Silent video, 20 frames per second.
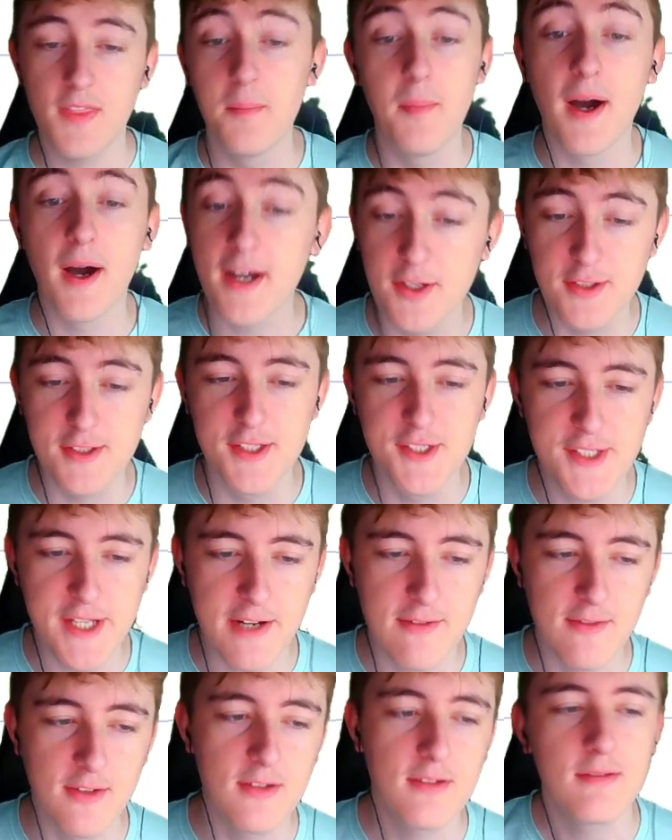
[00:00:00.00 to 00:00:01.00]
market does in
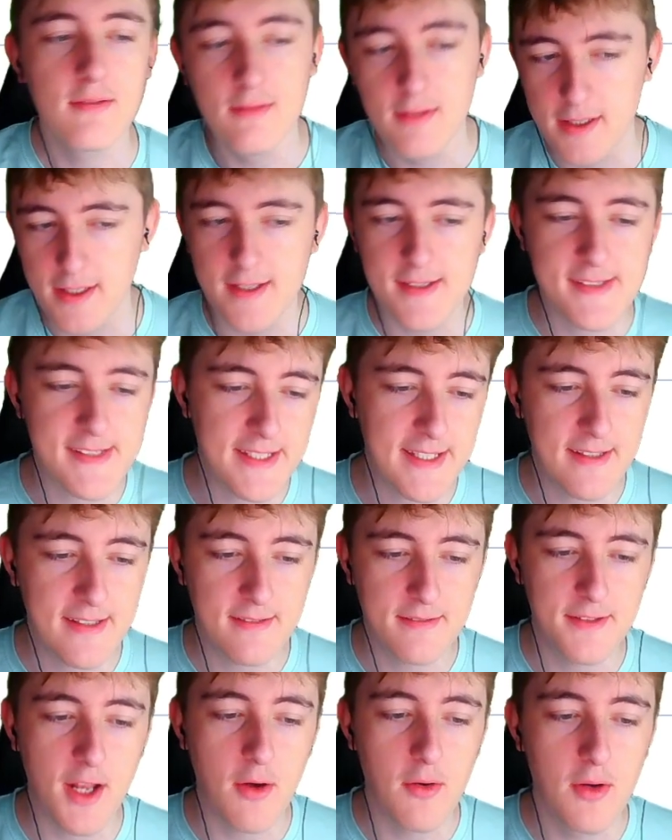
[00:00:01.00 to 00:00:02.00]
general, we're going to see,
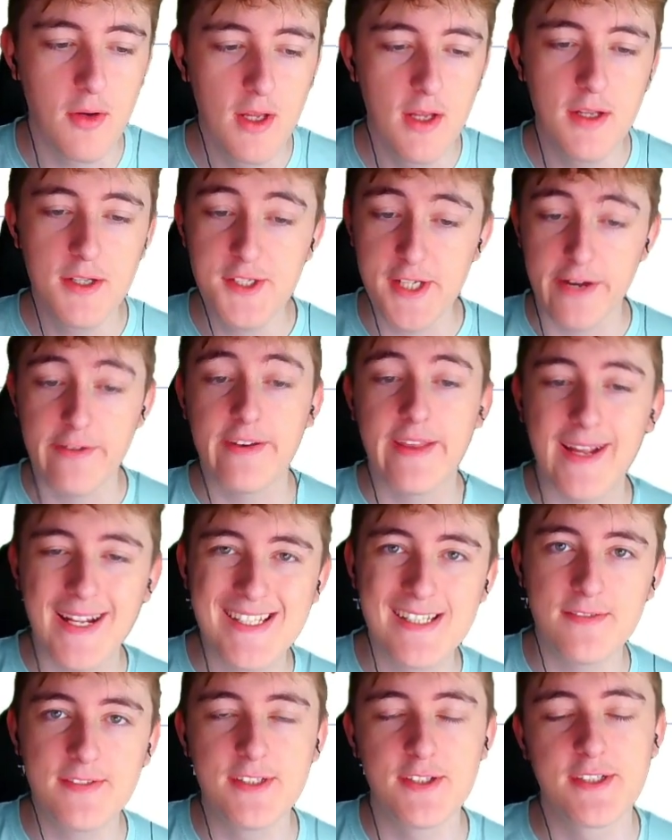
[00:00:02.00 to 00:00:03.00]
general
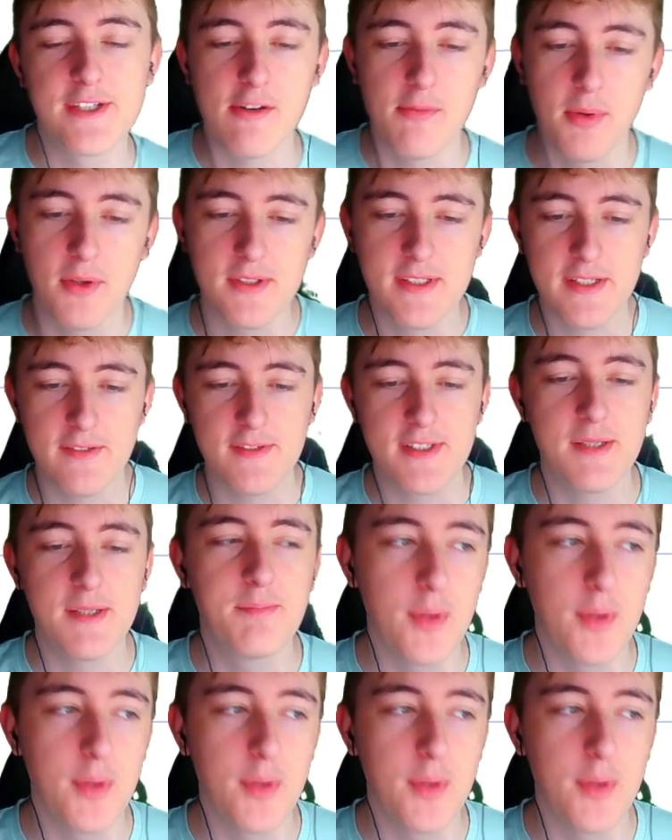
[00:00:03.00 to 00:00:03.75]
negativity or general positivity.